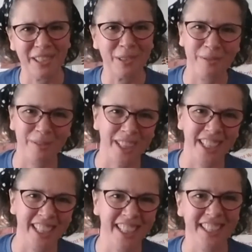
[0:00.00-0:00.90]
U
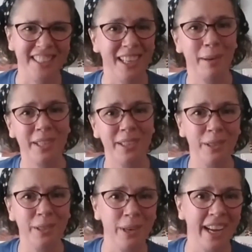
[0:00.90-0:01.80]
V
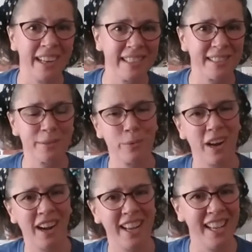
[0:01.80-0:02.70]
W X
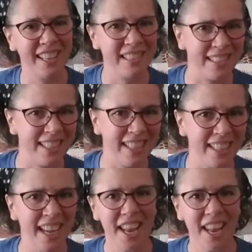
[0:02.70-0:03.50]
Y and Z.